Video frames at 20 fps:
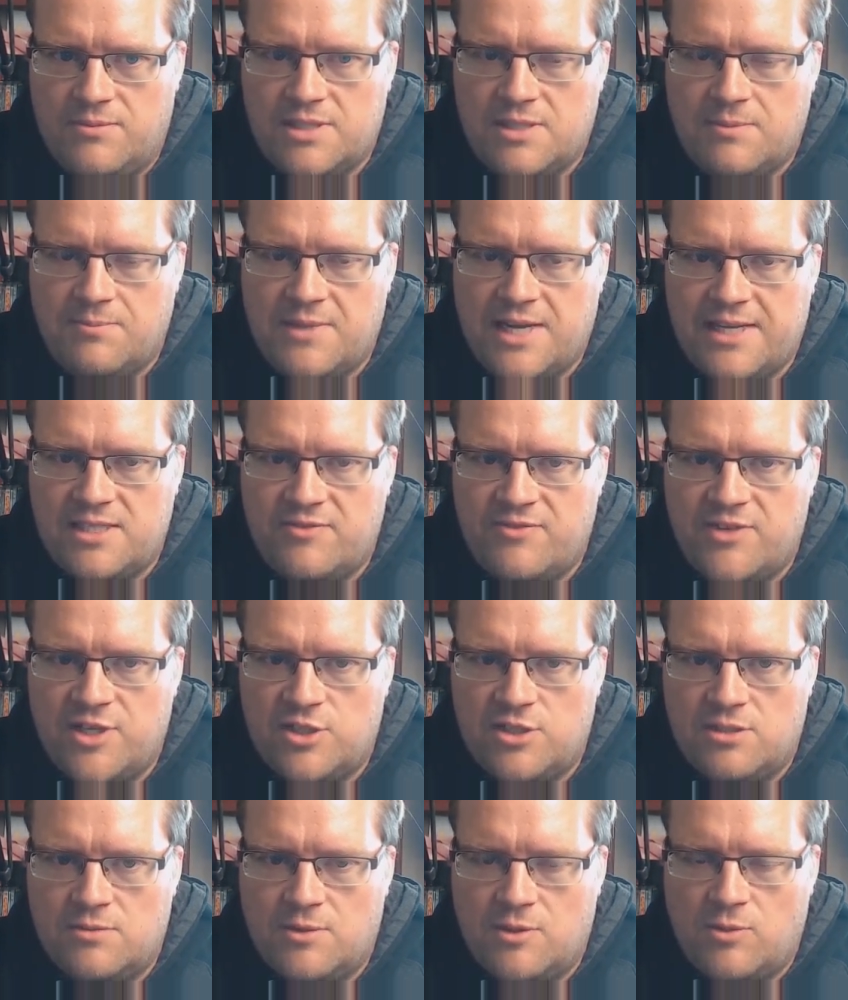nice
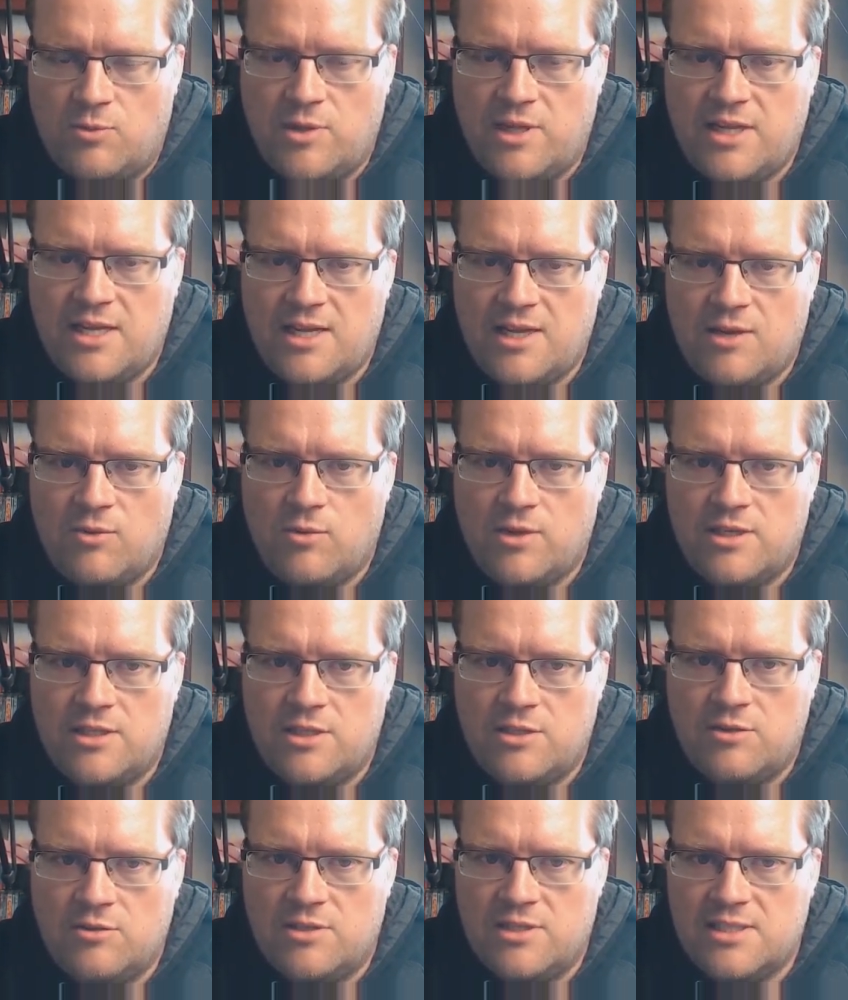features. But the one thing I want to
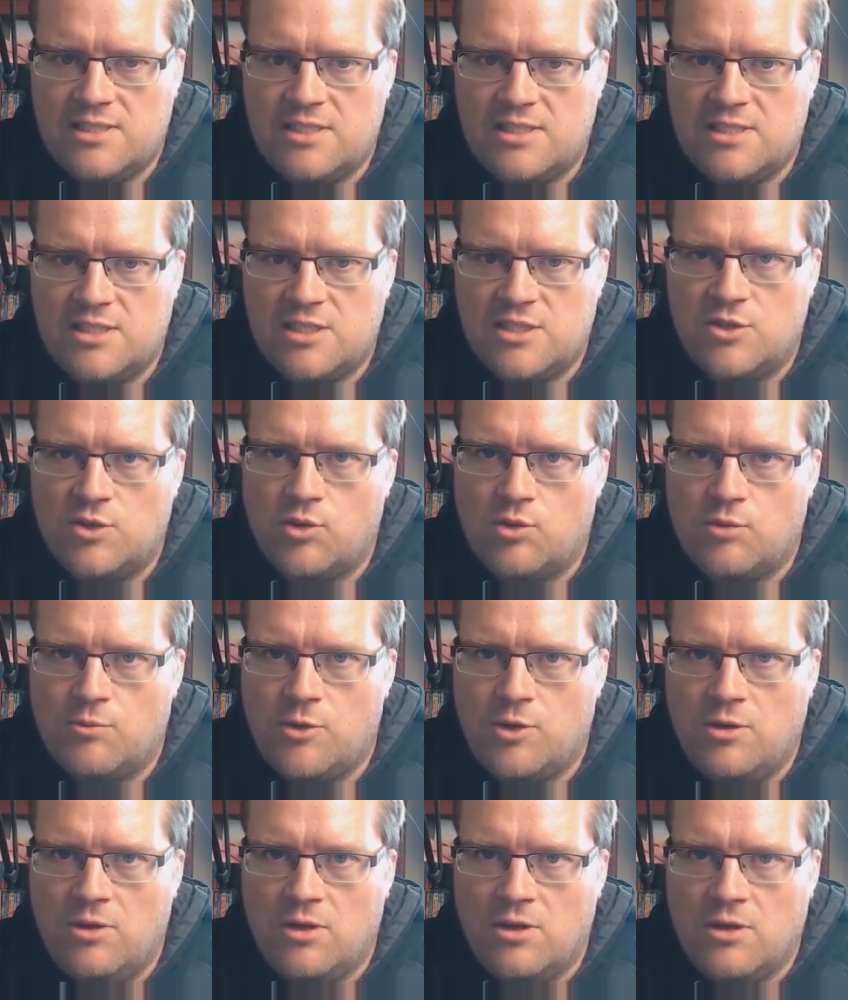do is, this is just
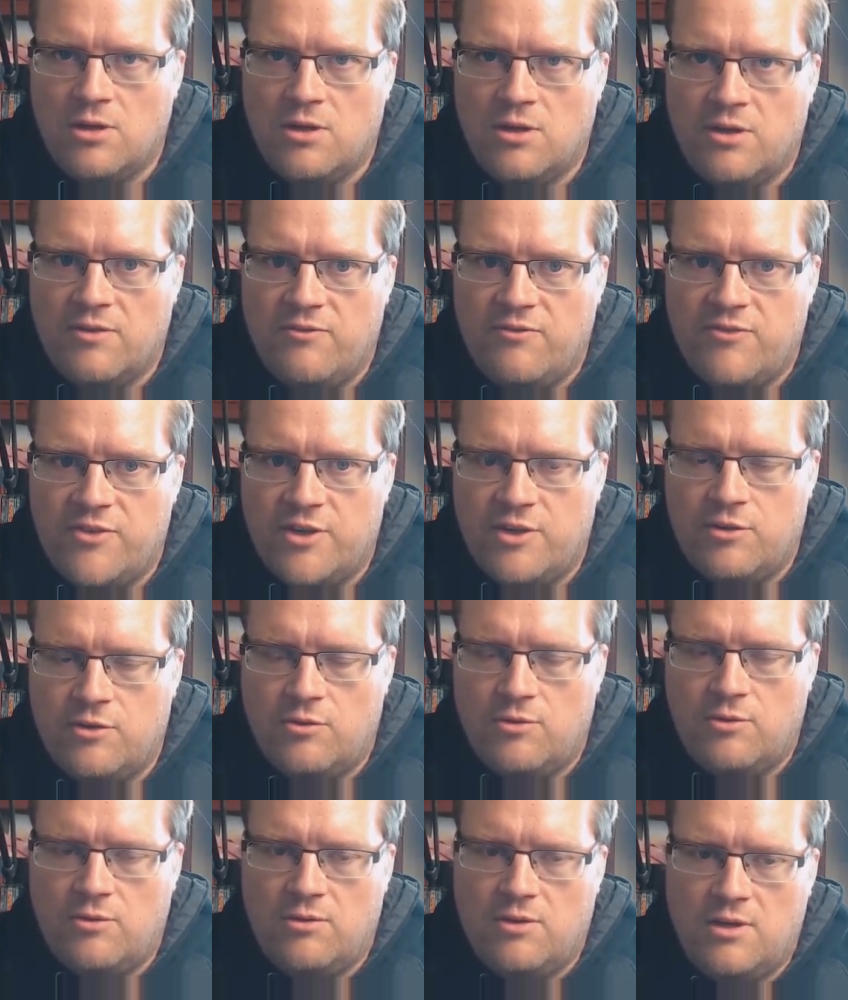normal
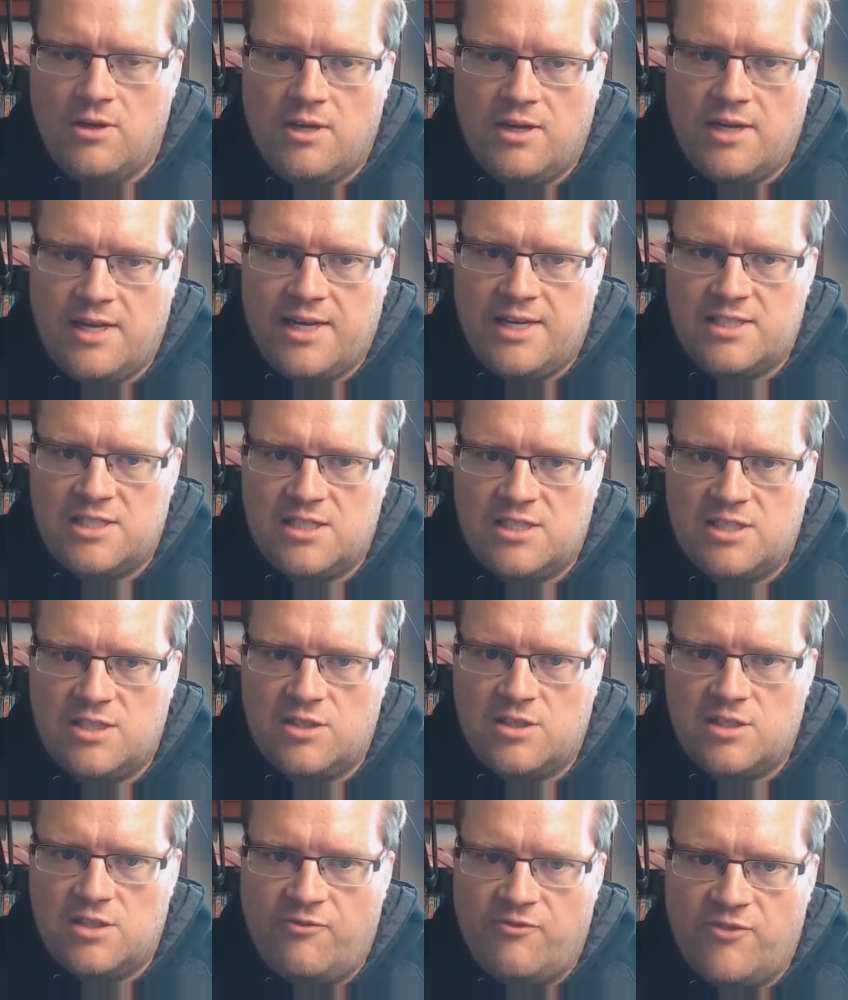Vue, is just
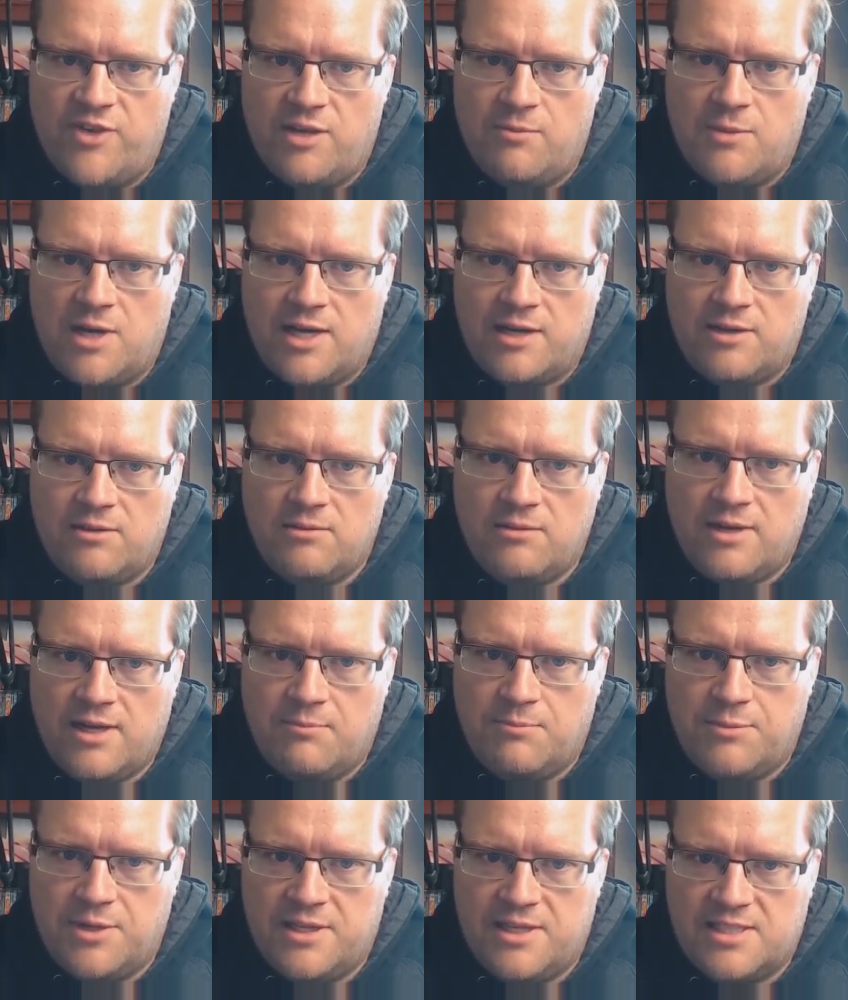this VModel
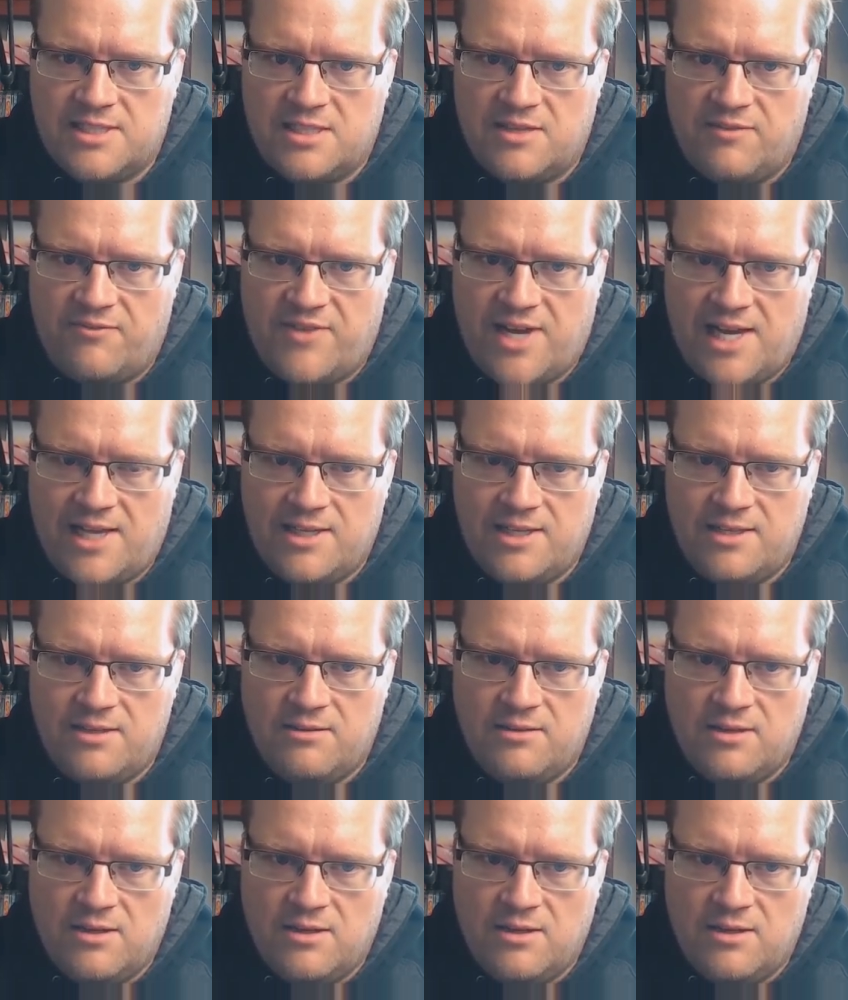and put this to valid.